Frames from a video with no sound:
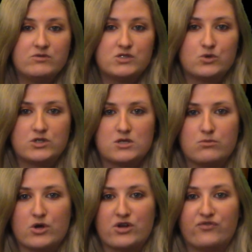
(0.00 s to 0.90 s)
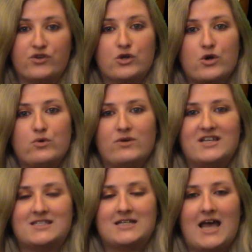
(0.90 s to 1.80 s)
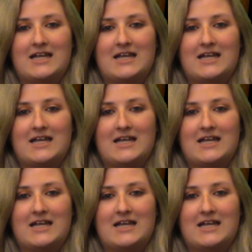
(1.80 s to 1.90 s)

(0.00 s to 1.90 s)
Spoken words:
resort to murder for no reason,